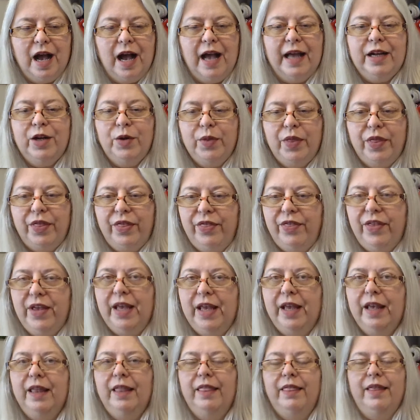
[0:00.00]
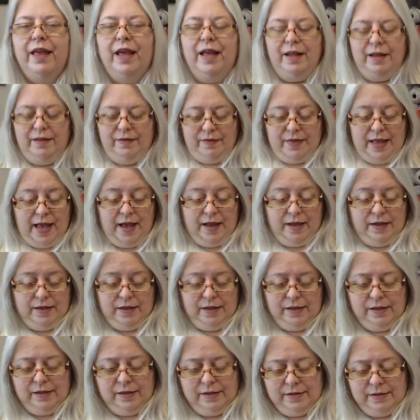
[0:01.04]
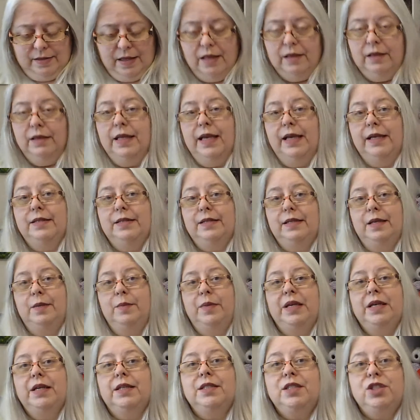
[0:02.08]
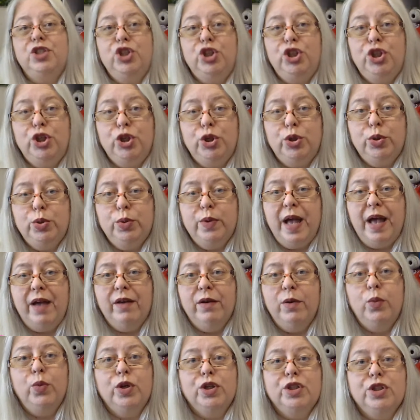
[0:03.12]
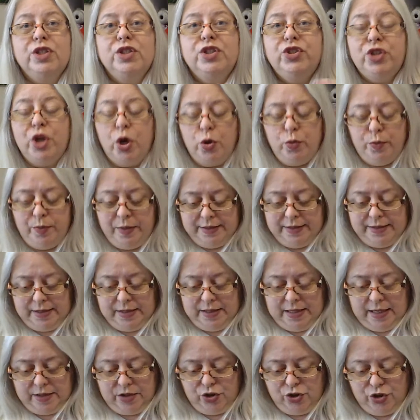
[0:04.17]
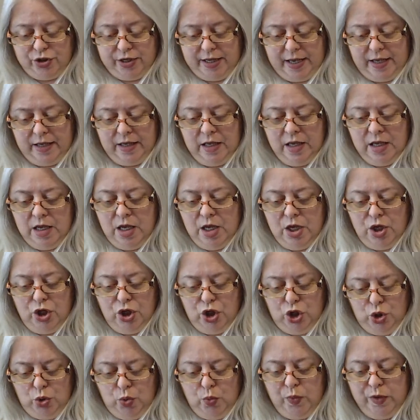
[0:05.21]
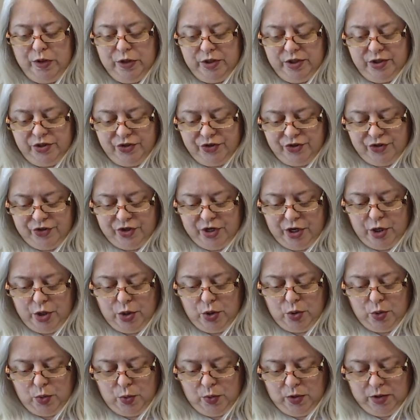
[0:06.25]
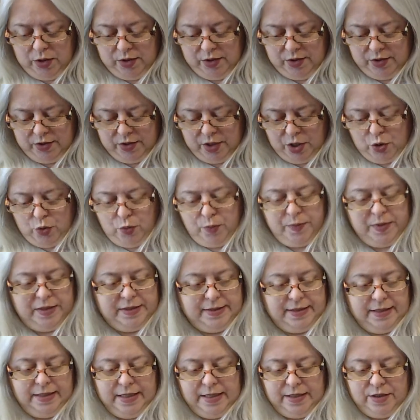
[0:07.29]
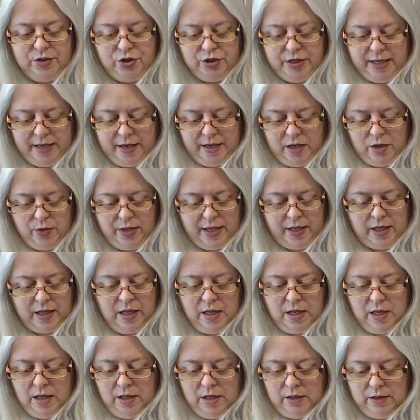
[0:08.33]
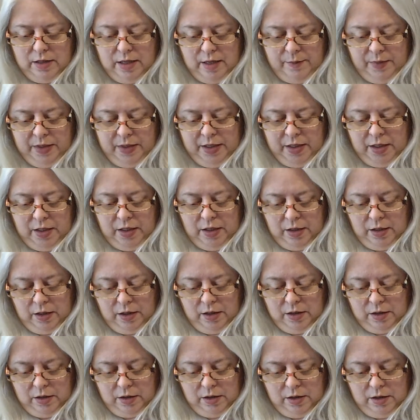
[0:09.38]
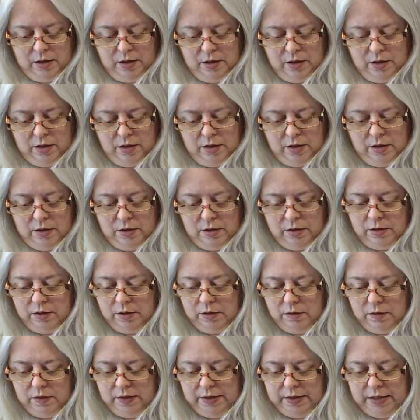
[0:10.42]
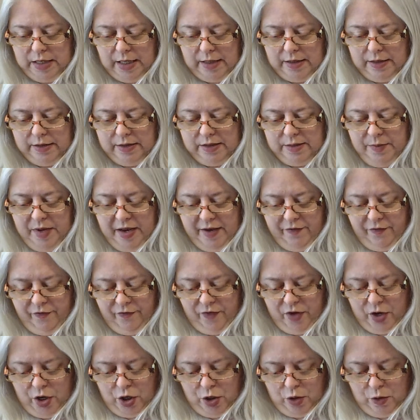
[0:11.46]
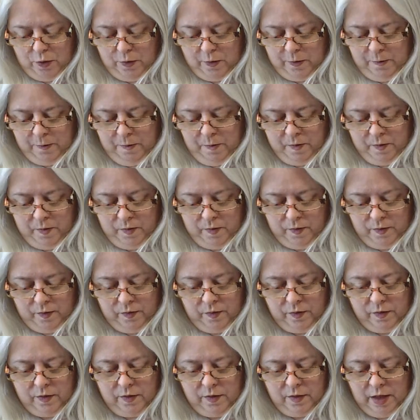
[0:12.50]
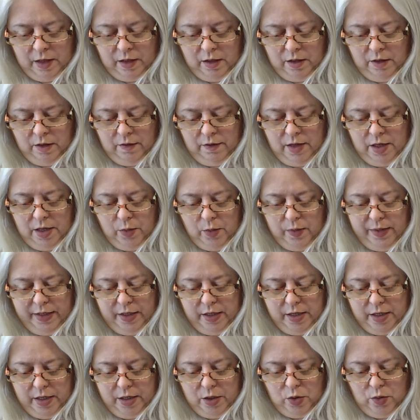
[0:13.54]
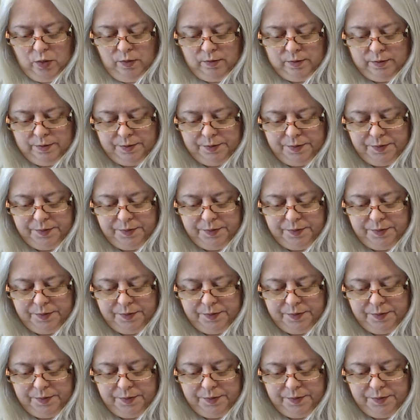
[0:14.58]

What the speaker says: that is lazy because you were so busy yesterday. You were so busy yesterday. Okay, let me silence my phone. There we go.